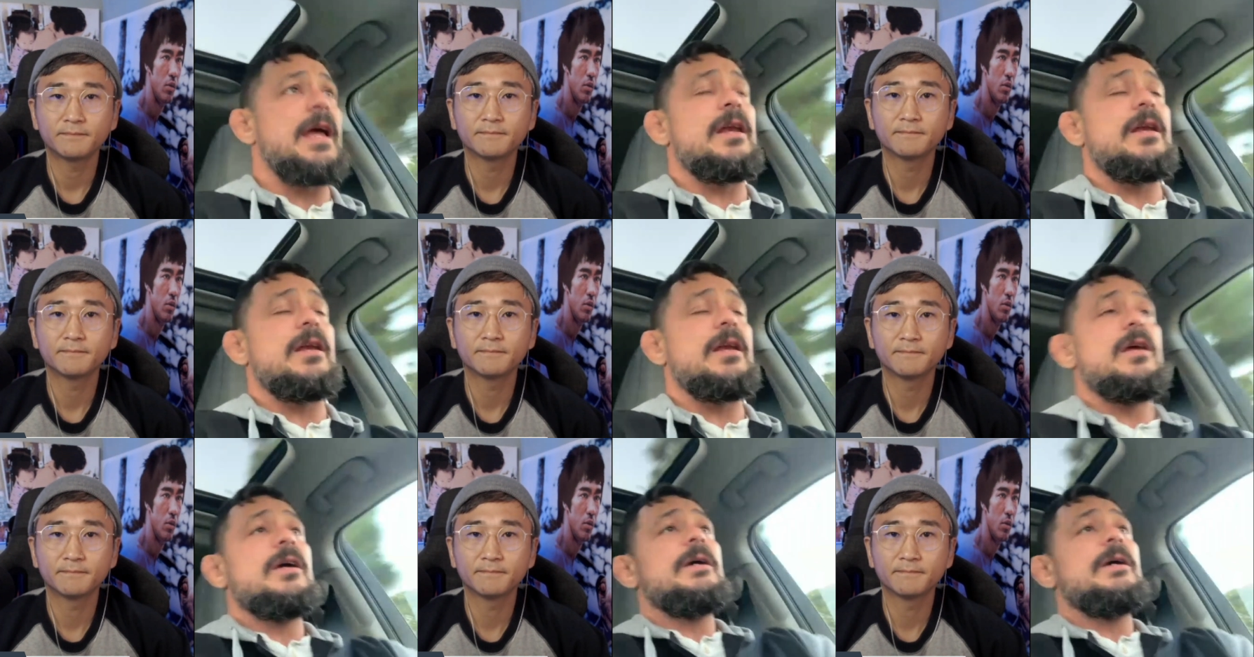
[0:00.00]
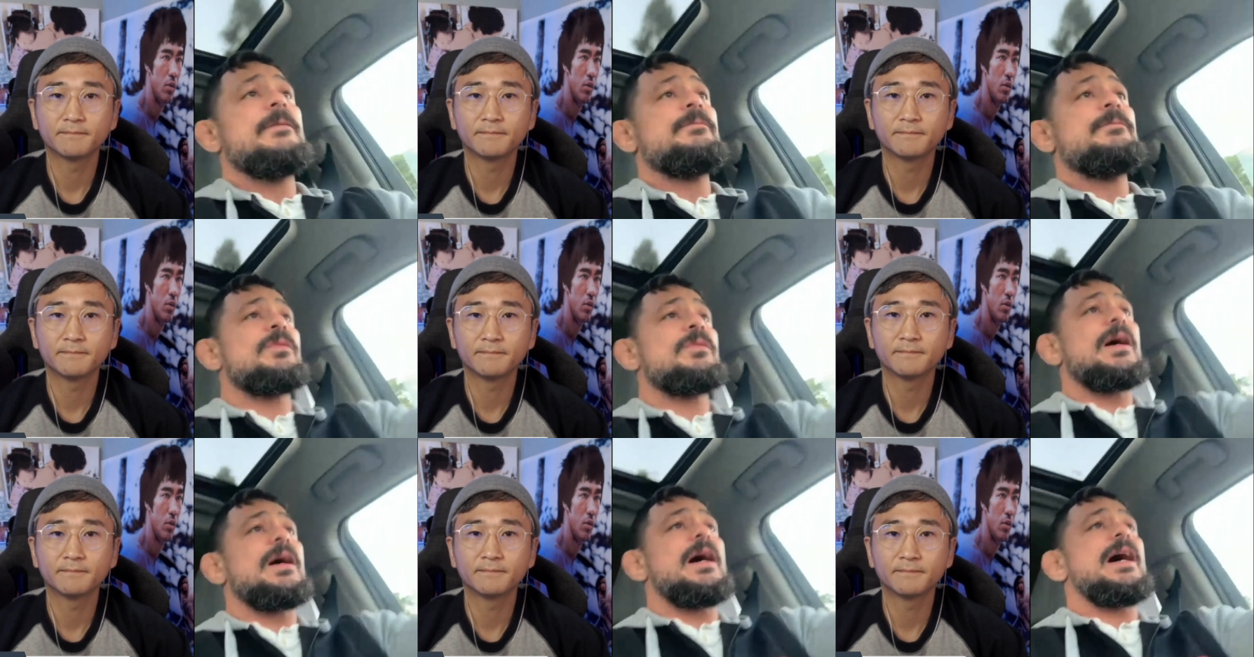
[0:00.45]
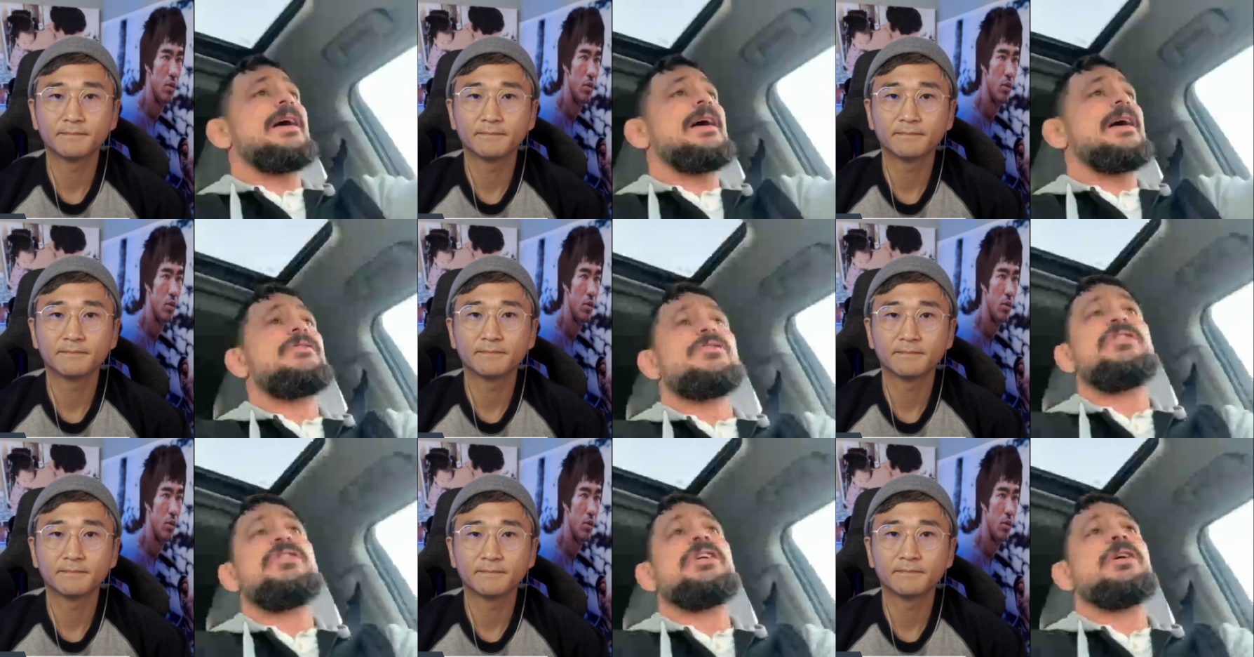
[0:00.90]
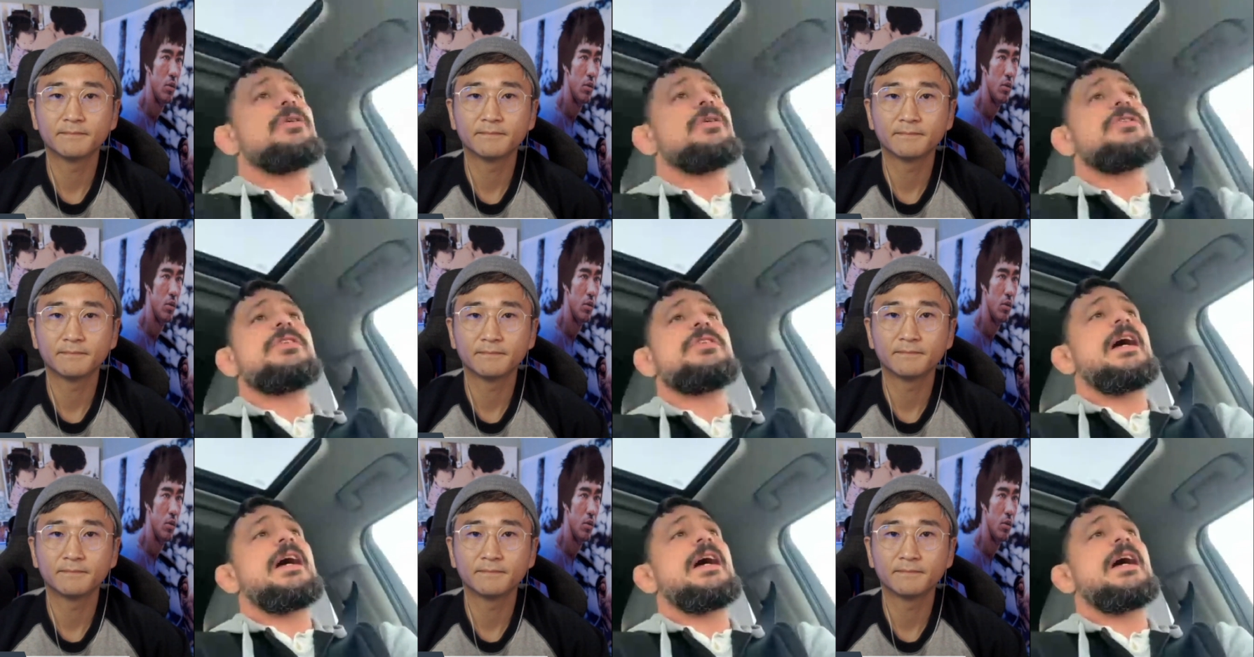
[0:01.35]
Speaker 1: and I have zero
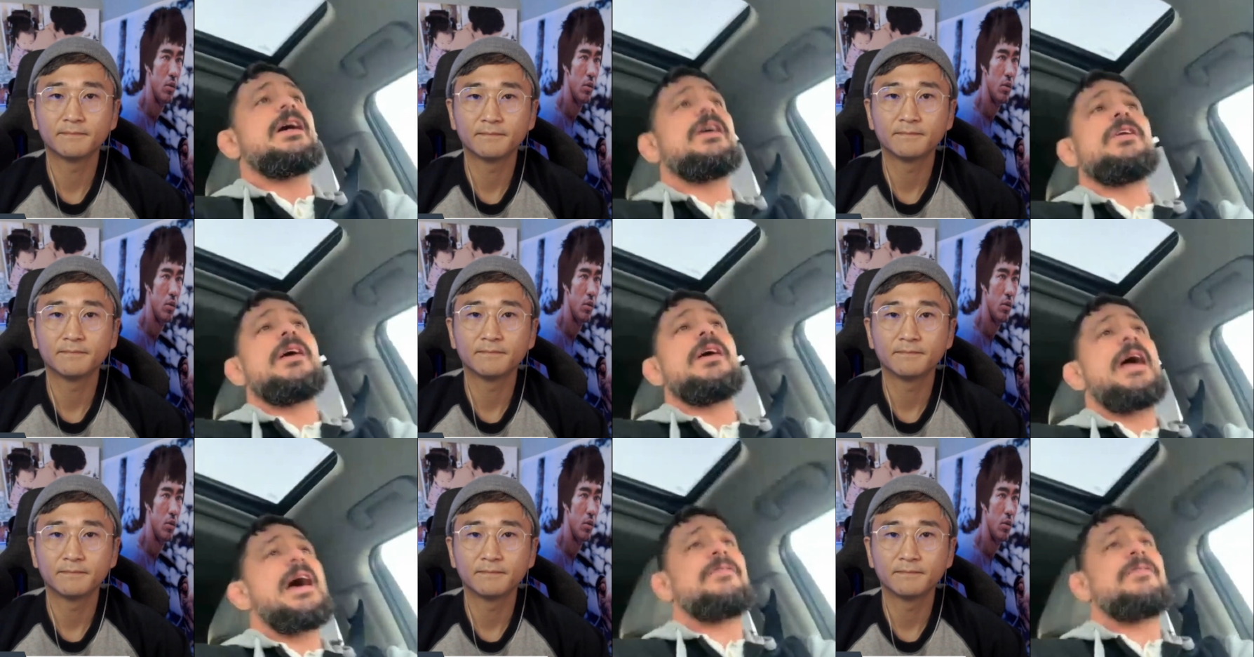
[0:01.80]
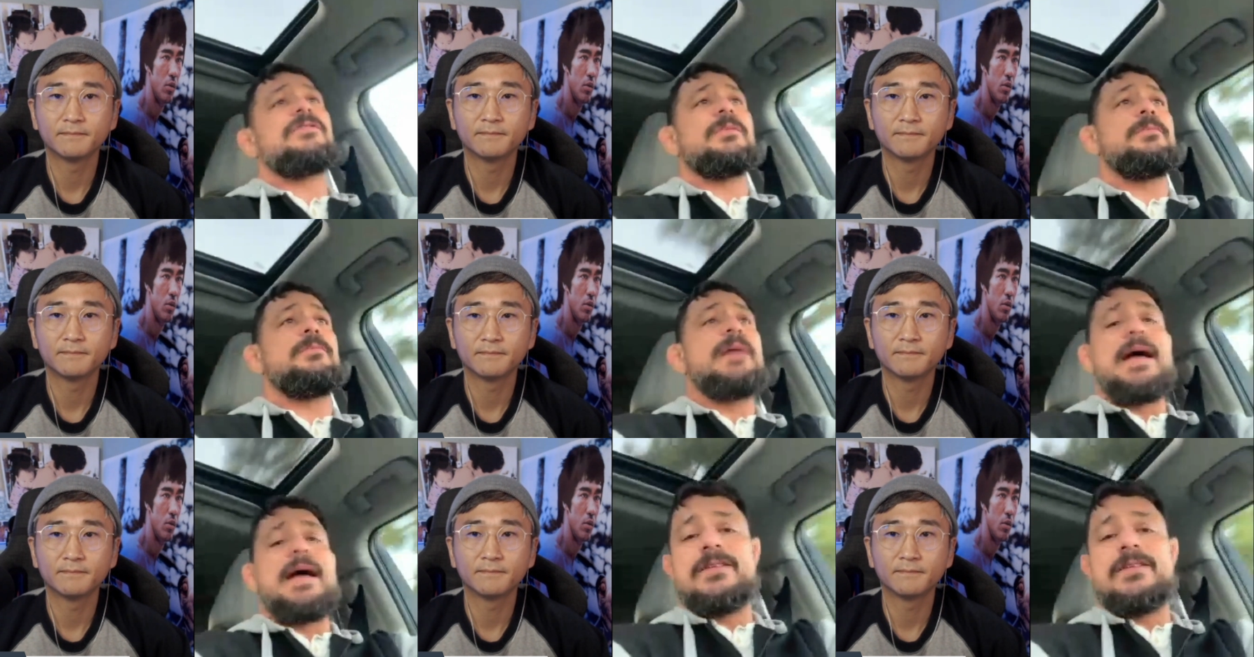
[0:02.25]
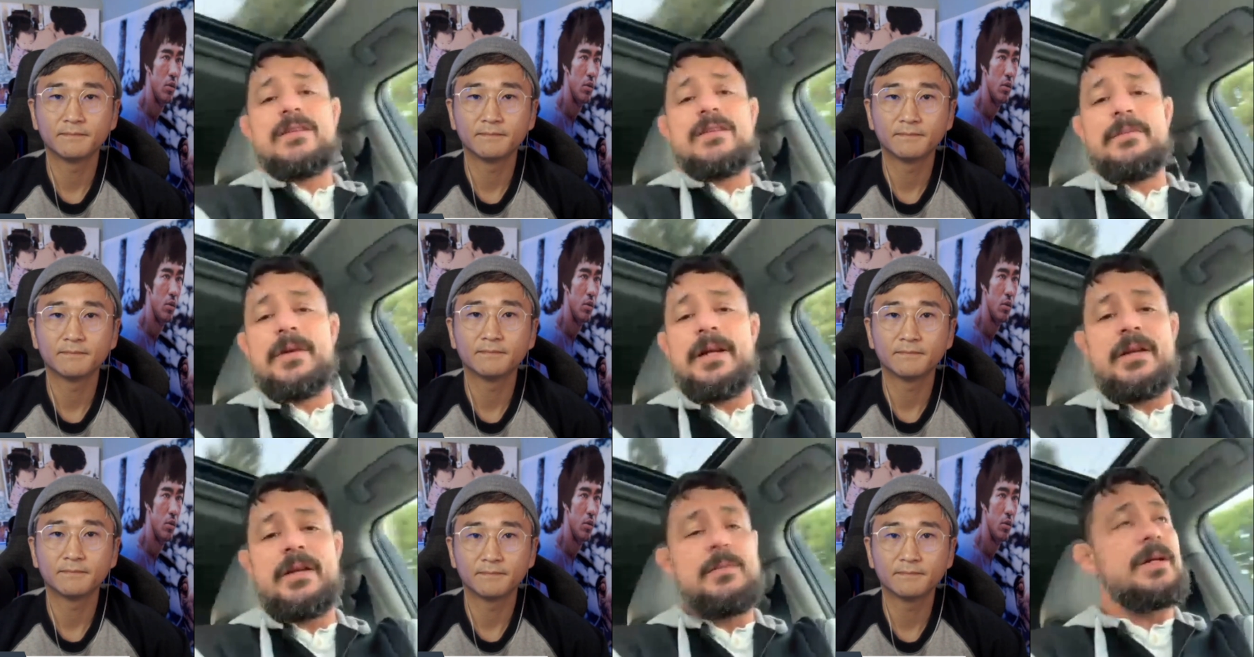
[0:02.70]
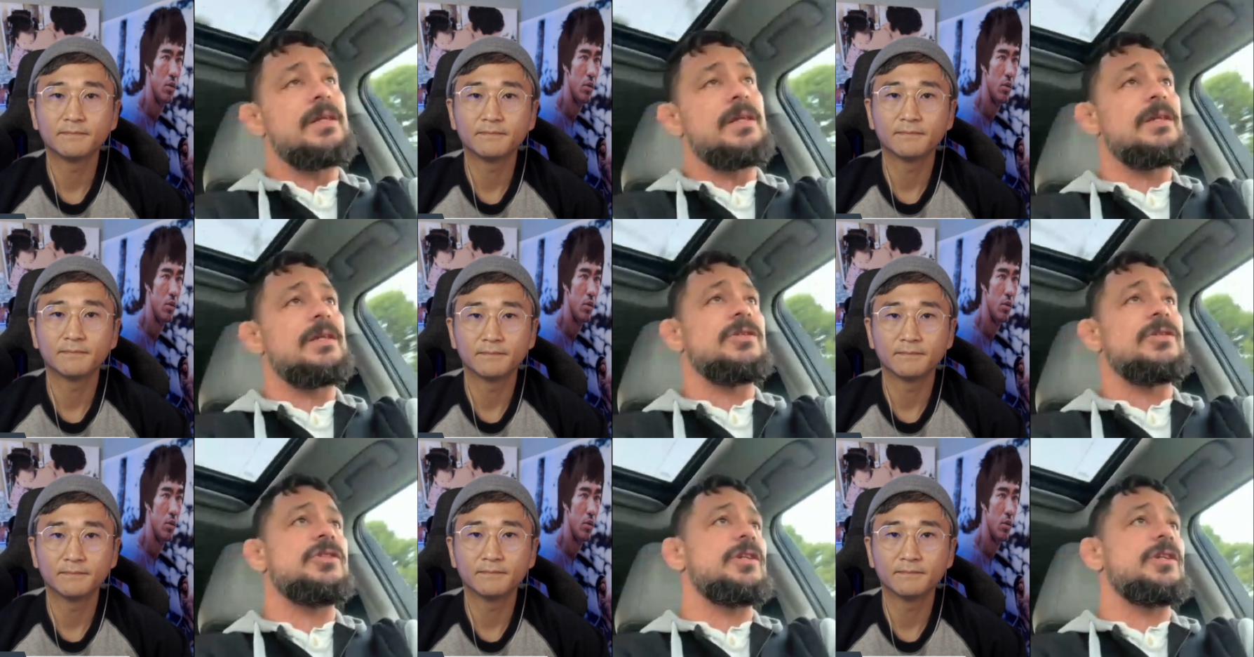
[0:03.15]
desire to have to beg somebody to
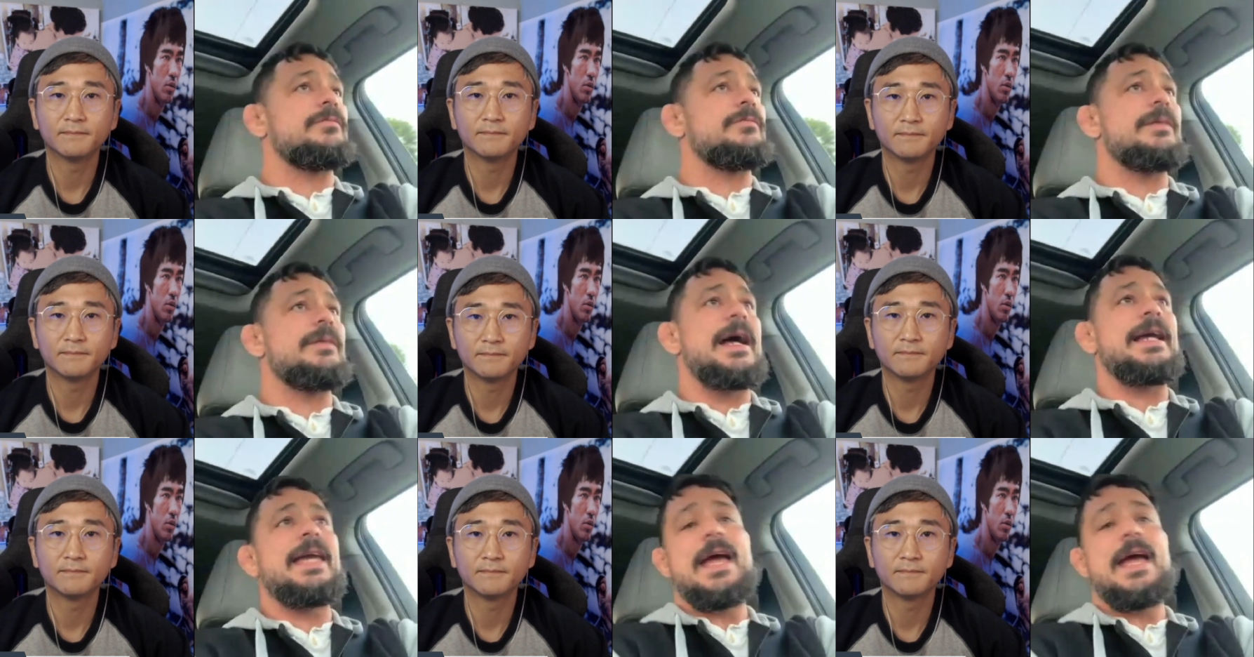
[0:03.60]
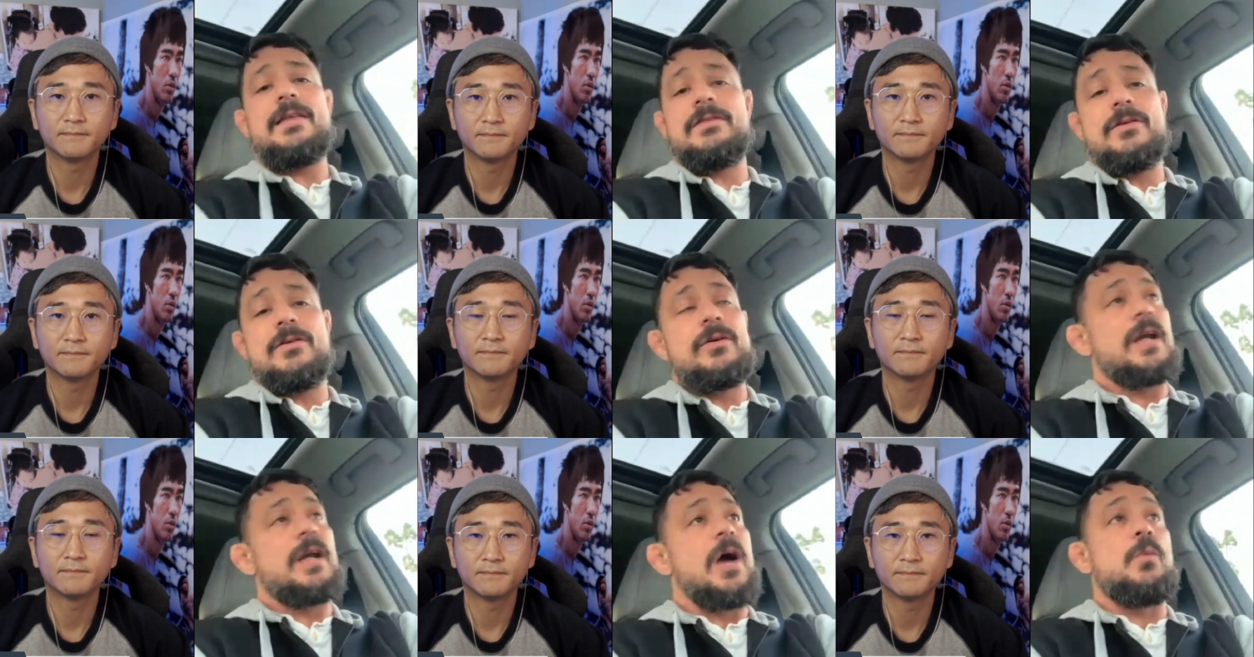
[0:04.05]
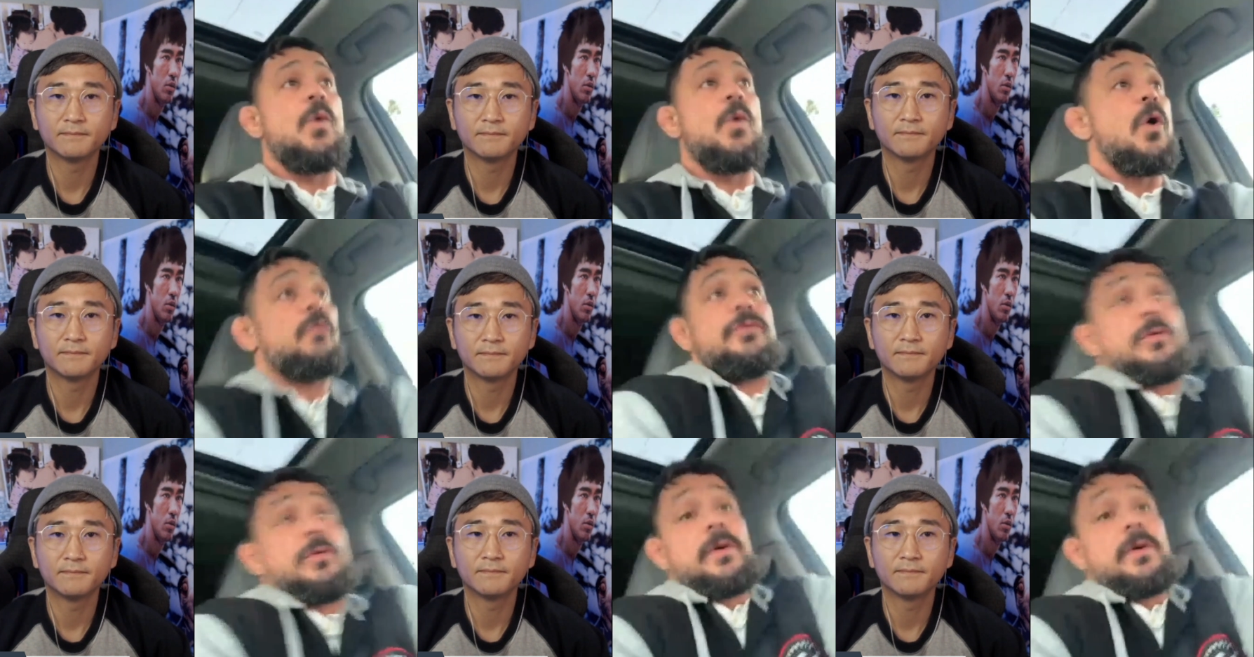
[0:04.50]
be in the gym. I can't do it. I won't do